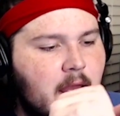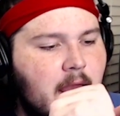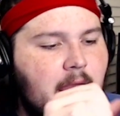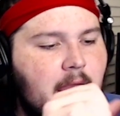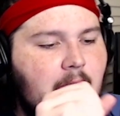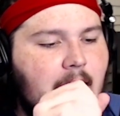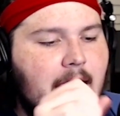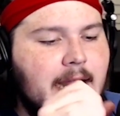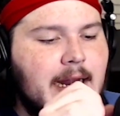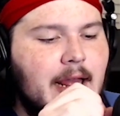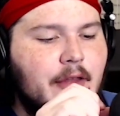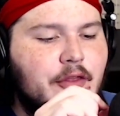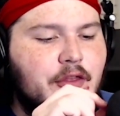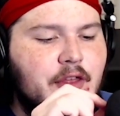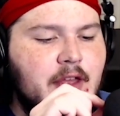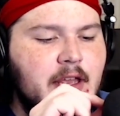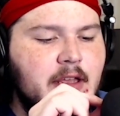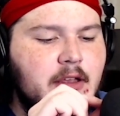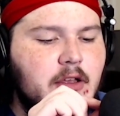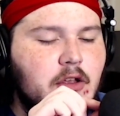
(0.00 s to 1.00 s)
and I
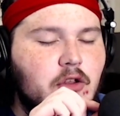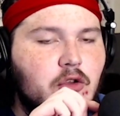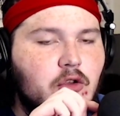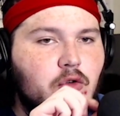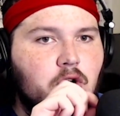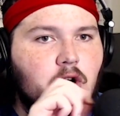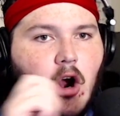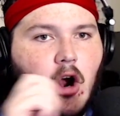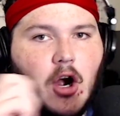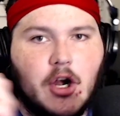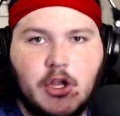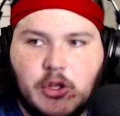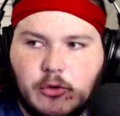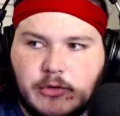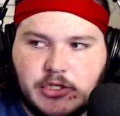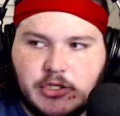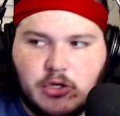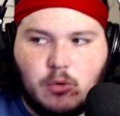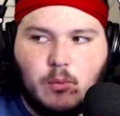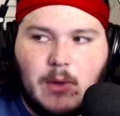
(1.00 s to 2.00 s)
think you could argue as
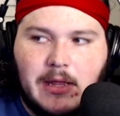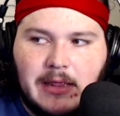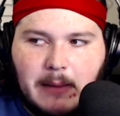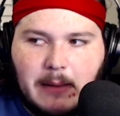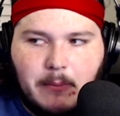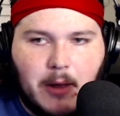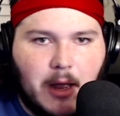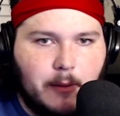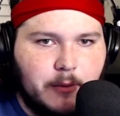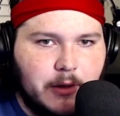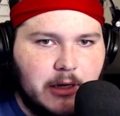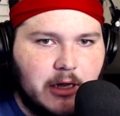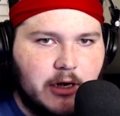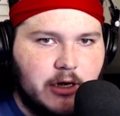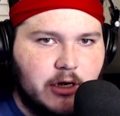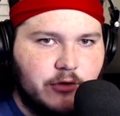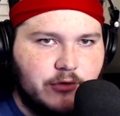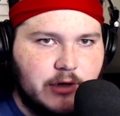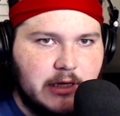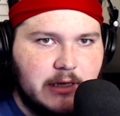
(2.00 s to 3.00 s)
to when that popularity
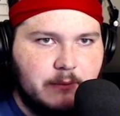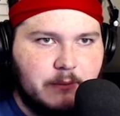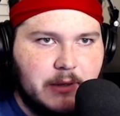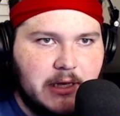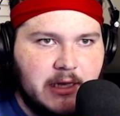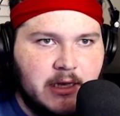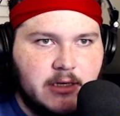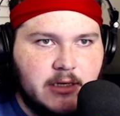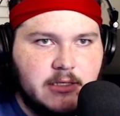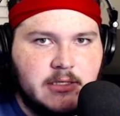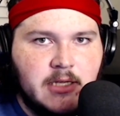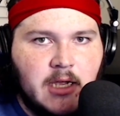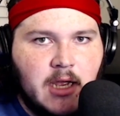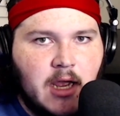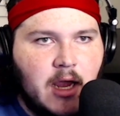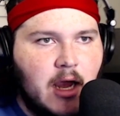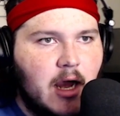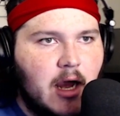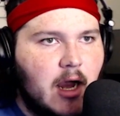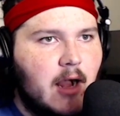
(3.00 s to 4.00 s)
really peaked.
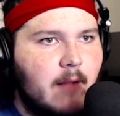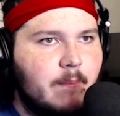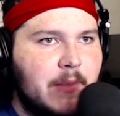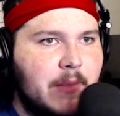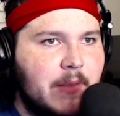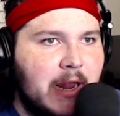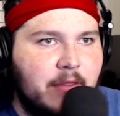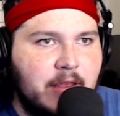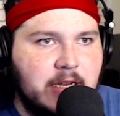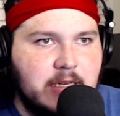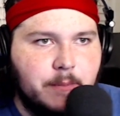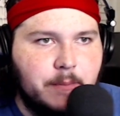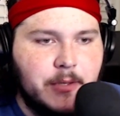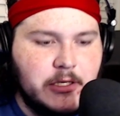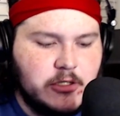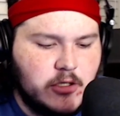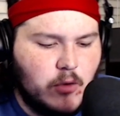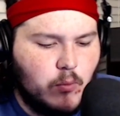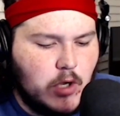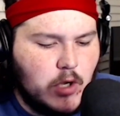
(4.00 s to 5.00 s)
And I think it depends
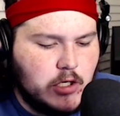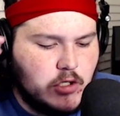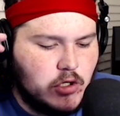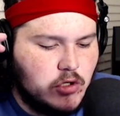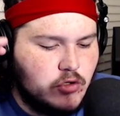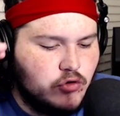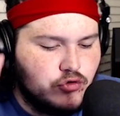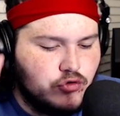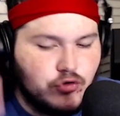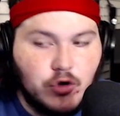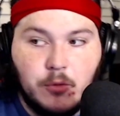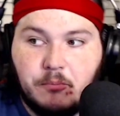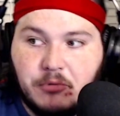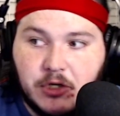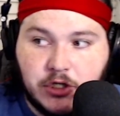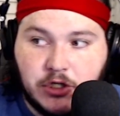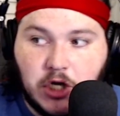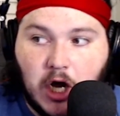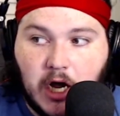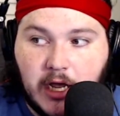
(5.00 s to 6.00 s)
on what group you're
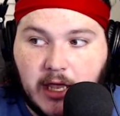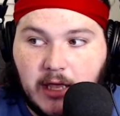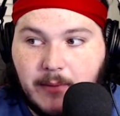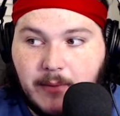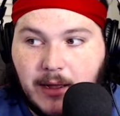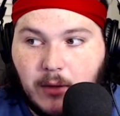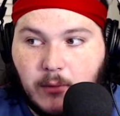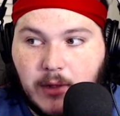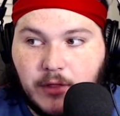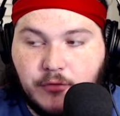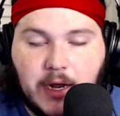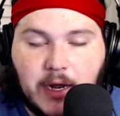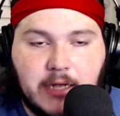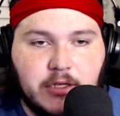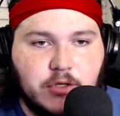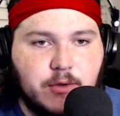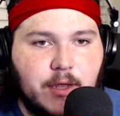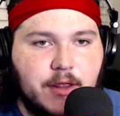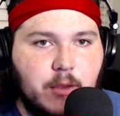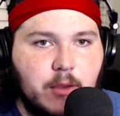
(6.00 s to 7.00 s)
talking about with, right? So
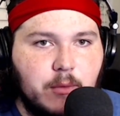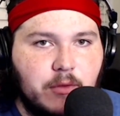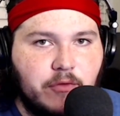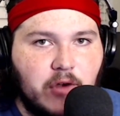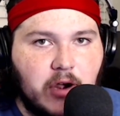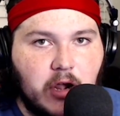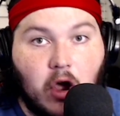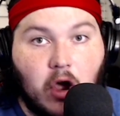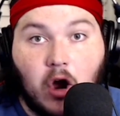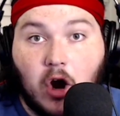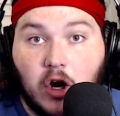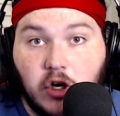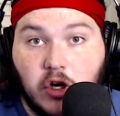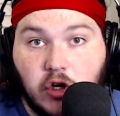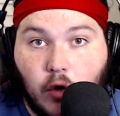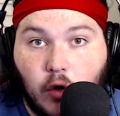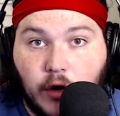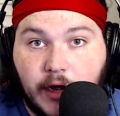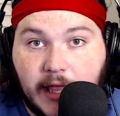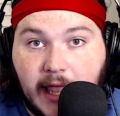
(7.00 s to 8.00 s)
I think with very
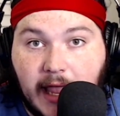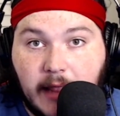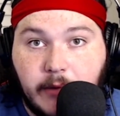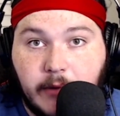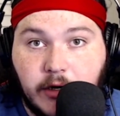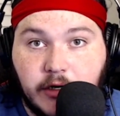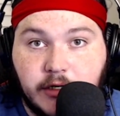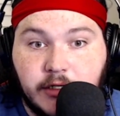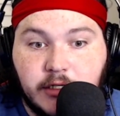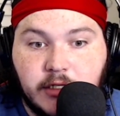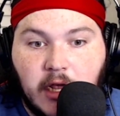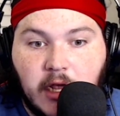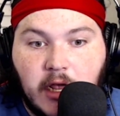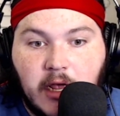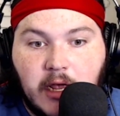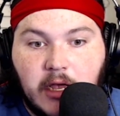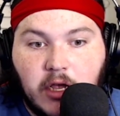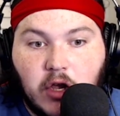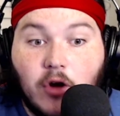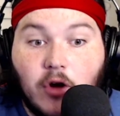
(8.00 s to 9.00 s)
hardcore gamers,
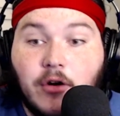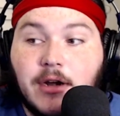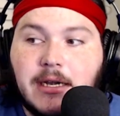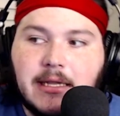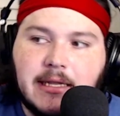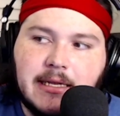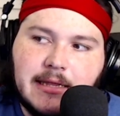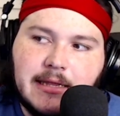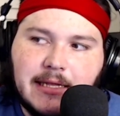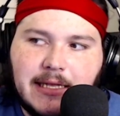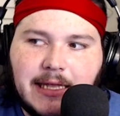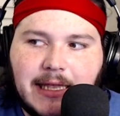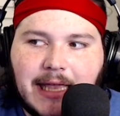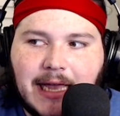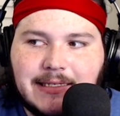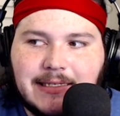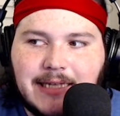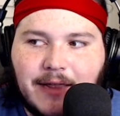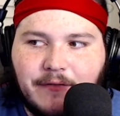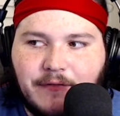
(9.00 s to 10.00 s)
currently League has
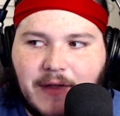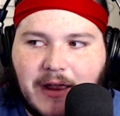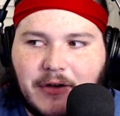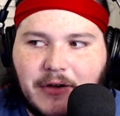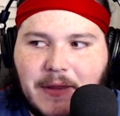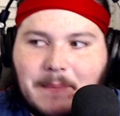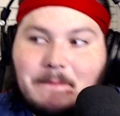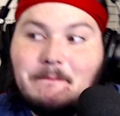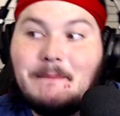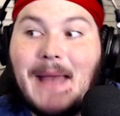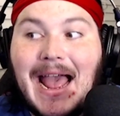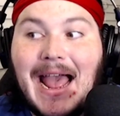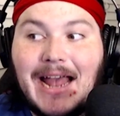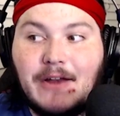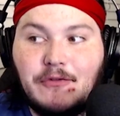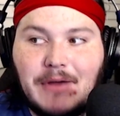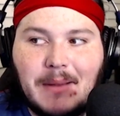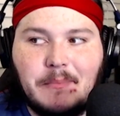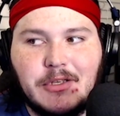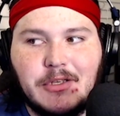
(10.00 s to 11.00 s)
a very bad
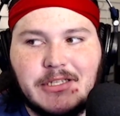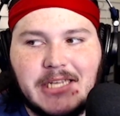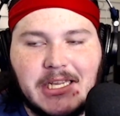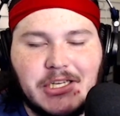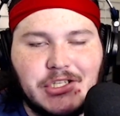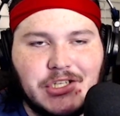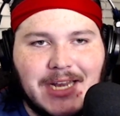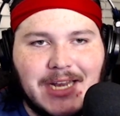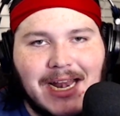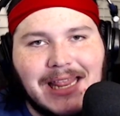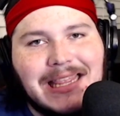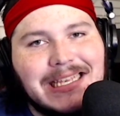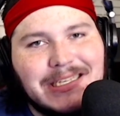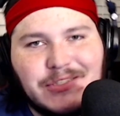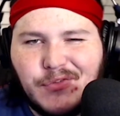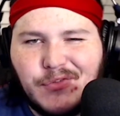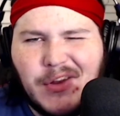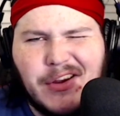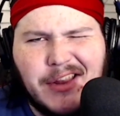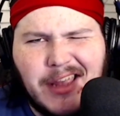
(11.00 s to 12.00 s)
reputation that I think is
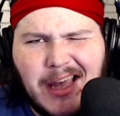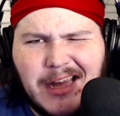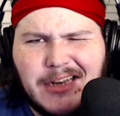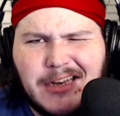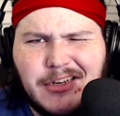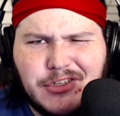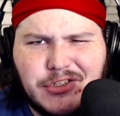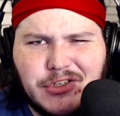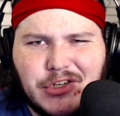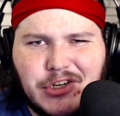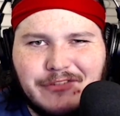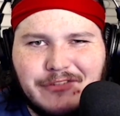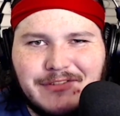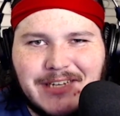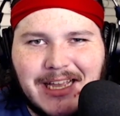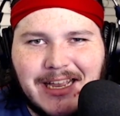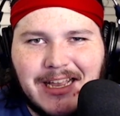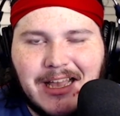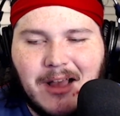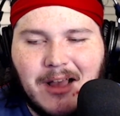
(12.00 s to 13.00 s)
very undeserved
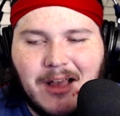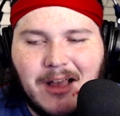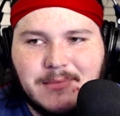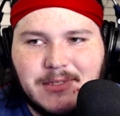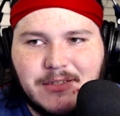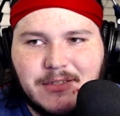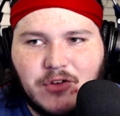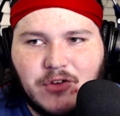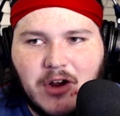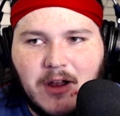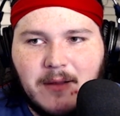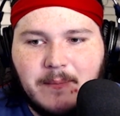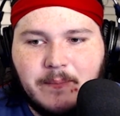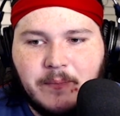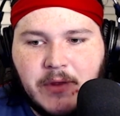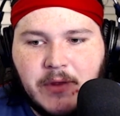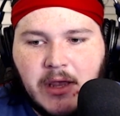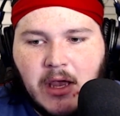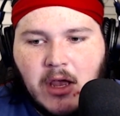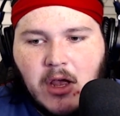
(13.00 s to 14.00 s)
and comes from
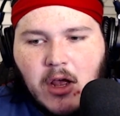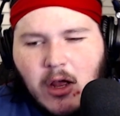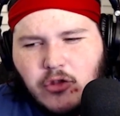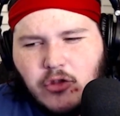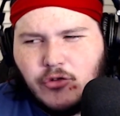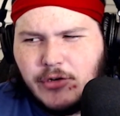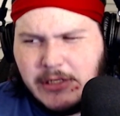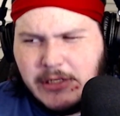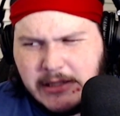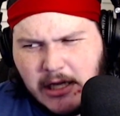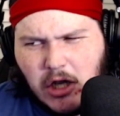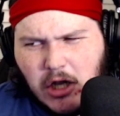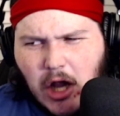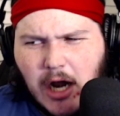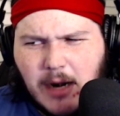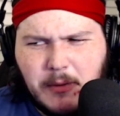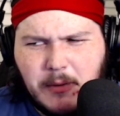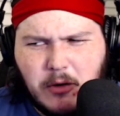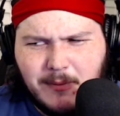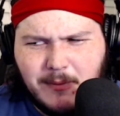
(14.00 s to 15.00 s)
the reason that a lot of
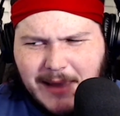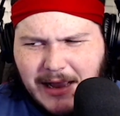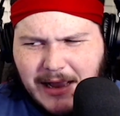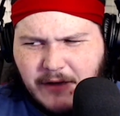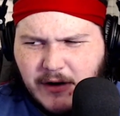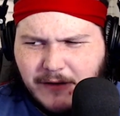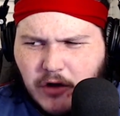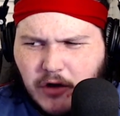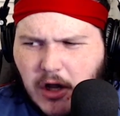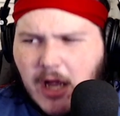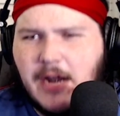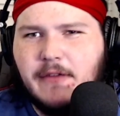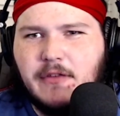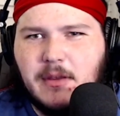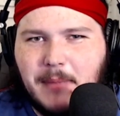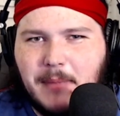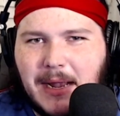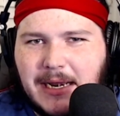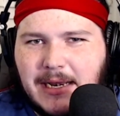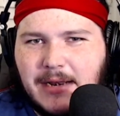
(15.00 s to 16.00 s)
people make fun of a lot of
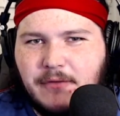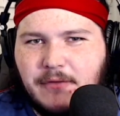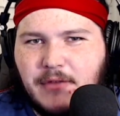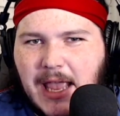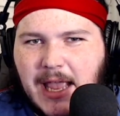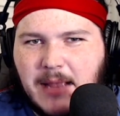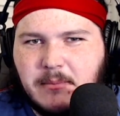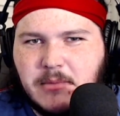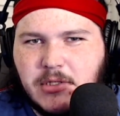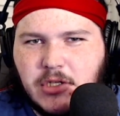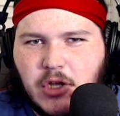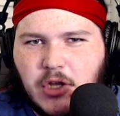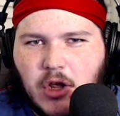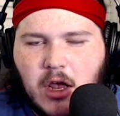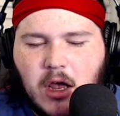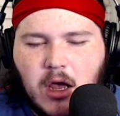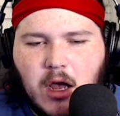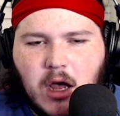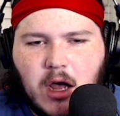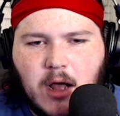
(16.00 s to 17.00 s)
competitive games,
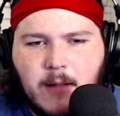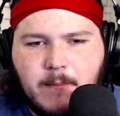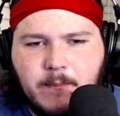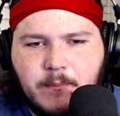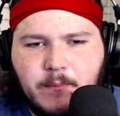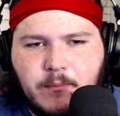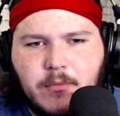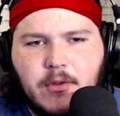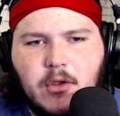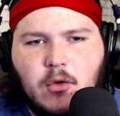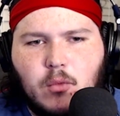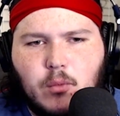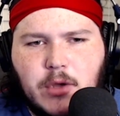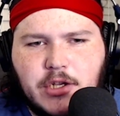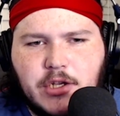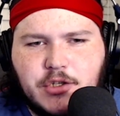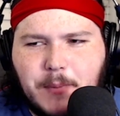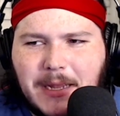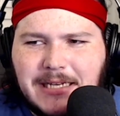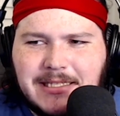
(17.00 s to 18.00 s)
which
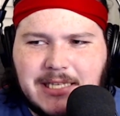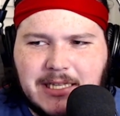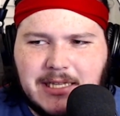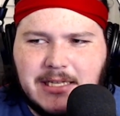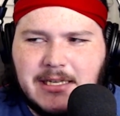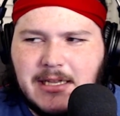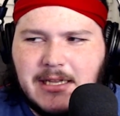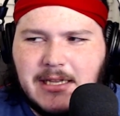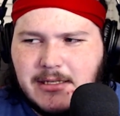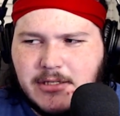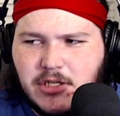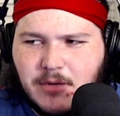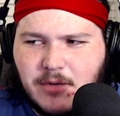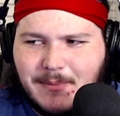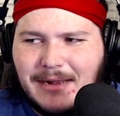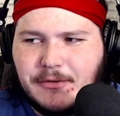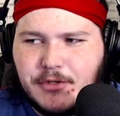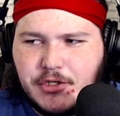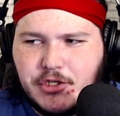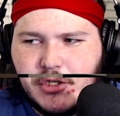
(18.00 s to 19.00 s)
basically
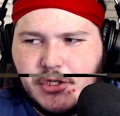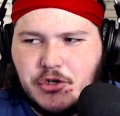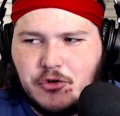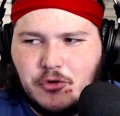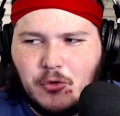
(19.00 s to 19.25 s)
surmounts to